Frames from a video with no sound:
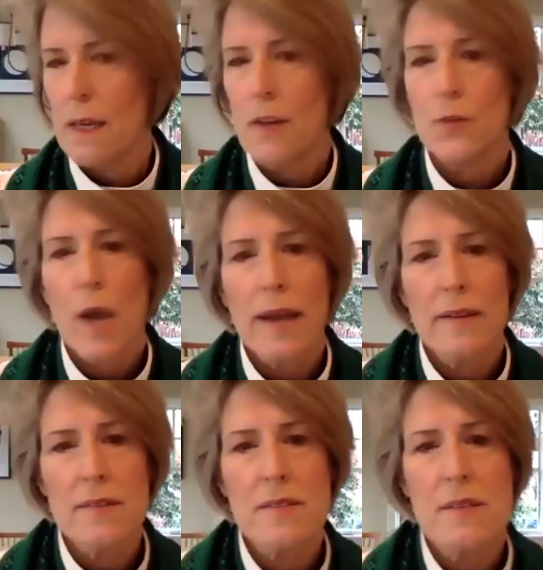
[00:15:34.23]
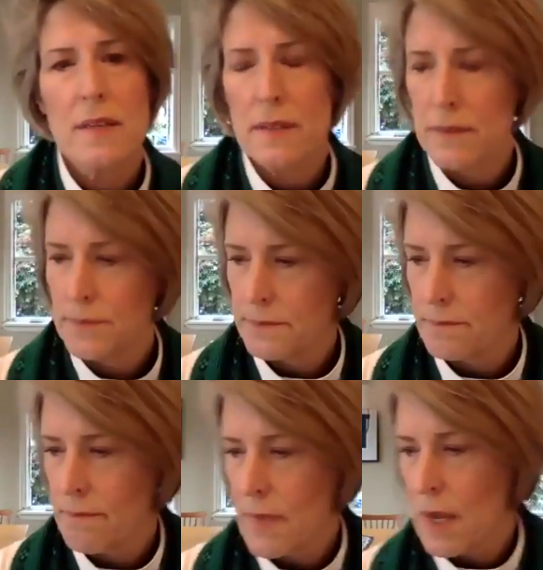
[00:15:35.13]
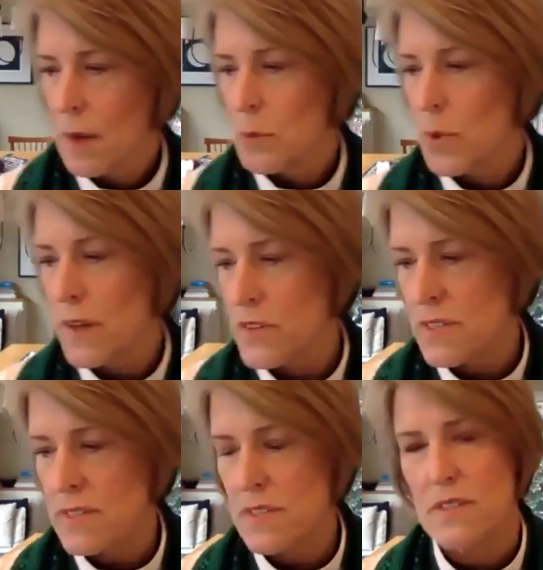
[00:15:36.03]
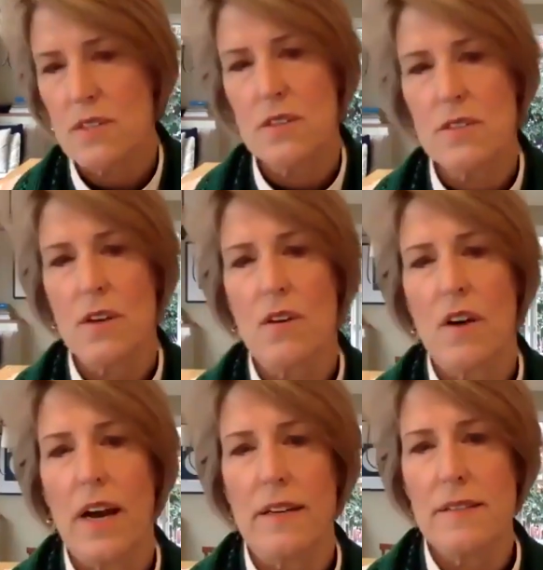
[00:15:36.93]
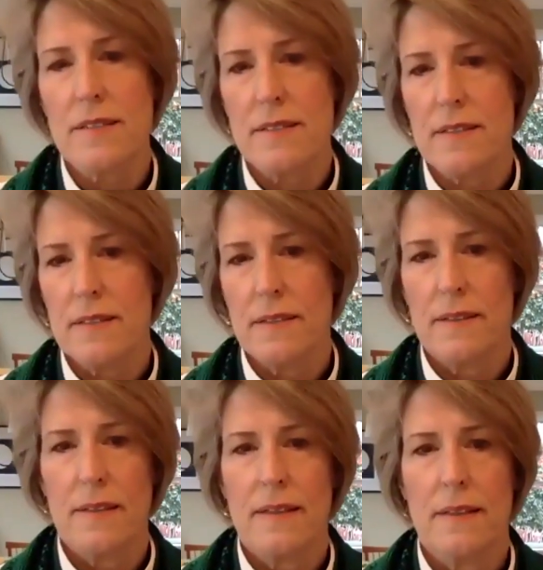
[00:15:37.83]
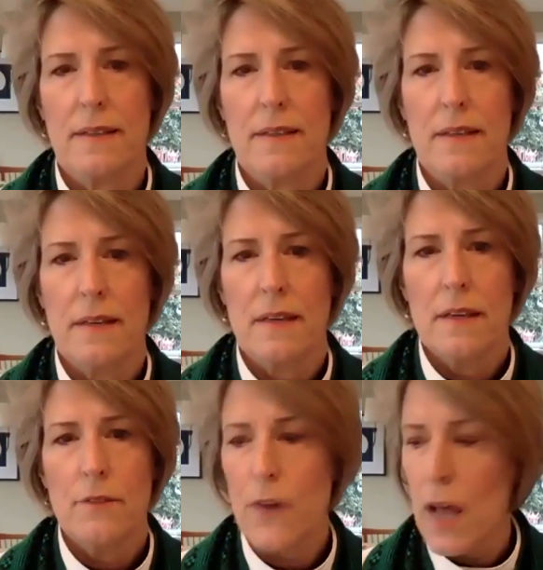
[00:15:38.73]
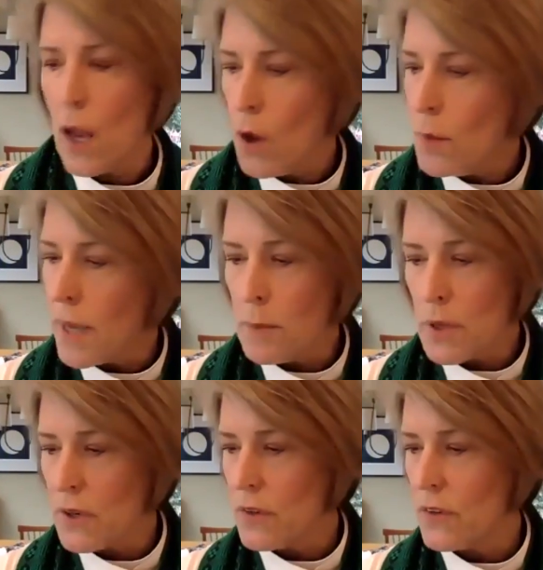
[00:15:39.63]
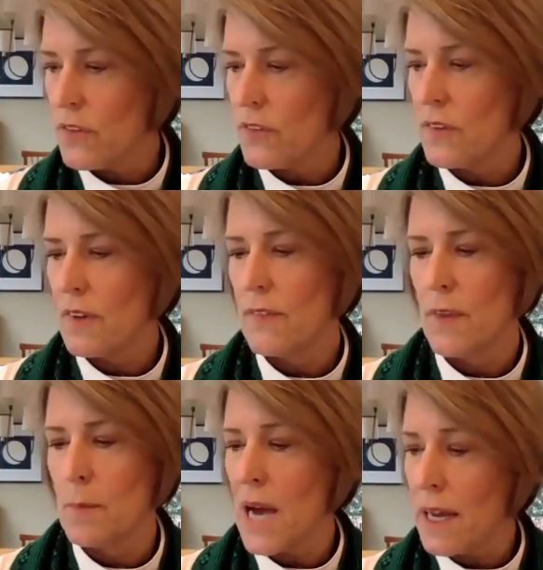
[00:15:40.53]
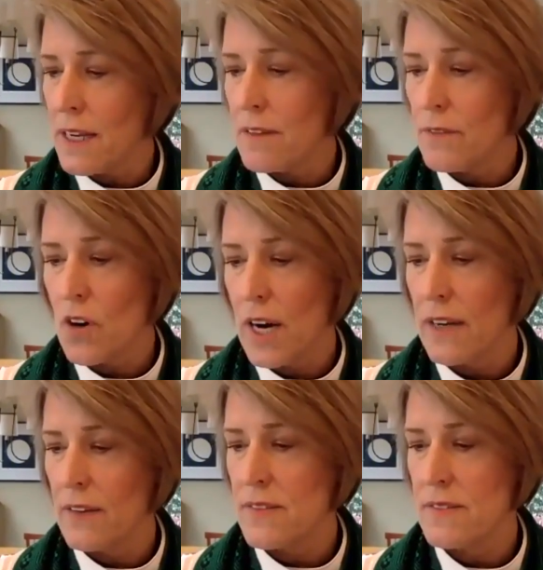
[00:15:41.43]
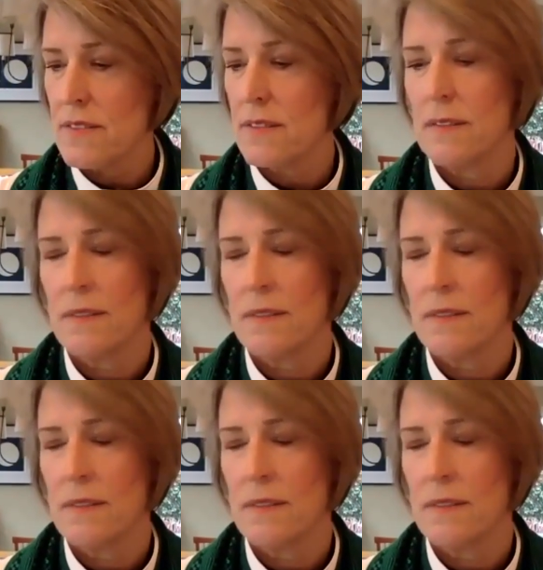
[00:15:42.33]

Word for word: Friends, brothers and sisters in Christ, fellow members of the body of Christ,